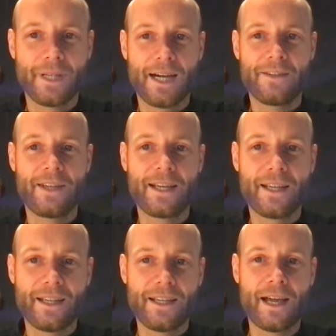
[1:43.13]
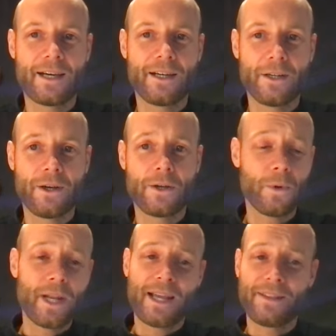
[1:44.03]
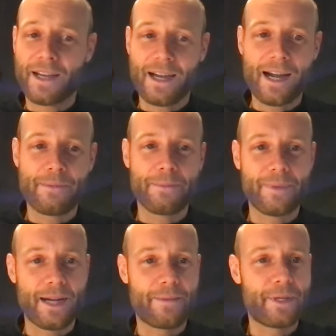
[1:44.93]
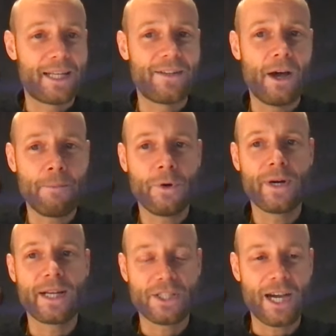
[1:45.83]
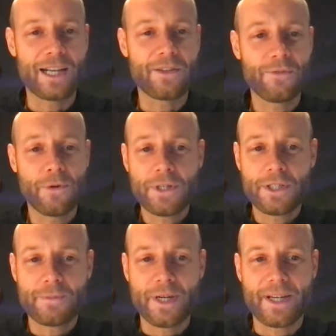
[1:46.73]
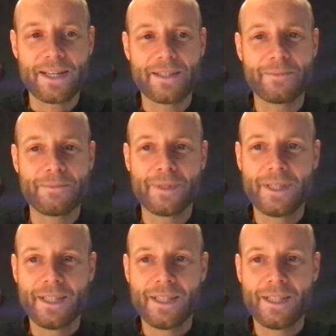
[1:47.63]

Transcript: I think, yeah, on the one hand, I'm indeed humble and a silent force, but um,